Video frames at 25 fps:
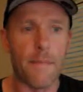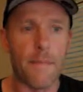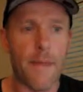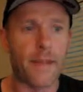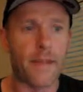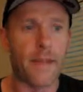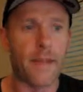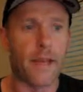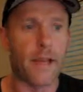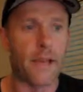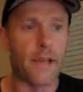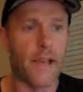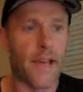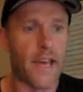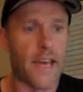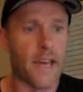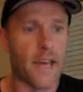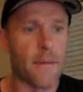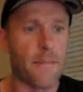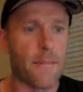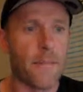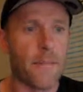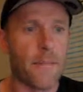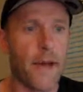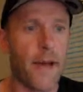make the
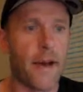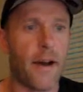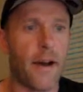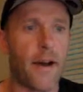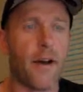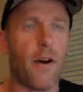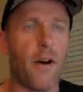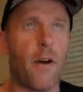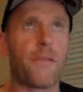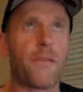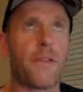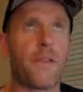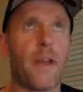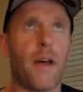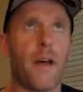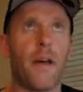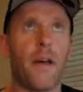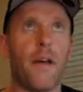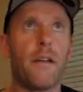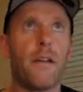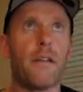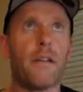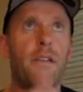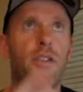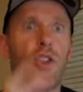claim of
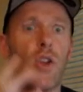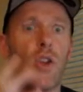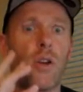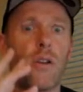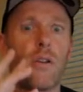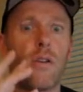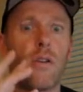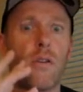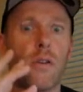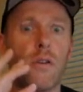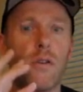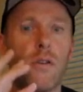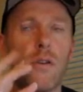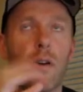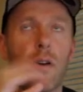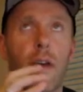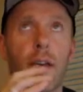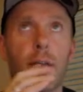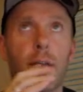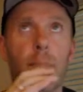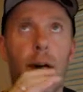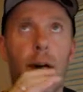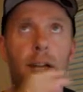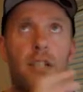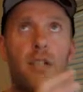you
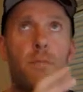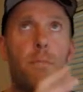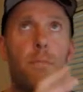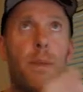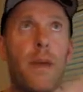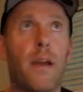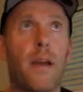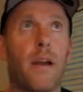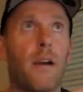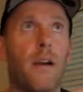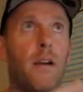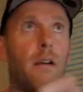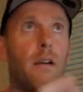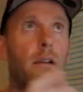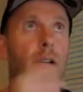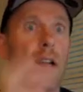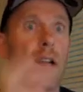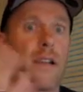get much bigger,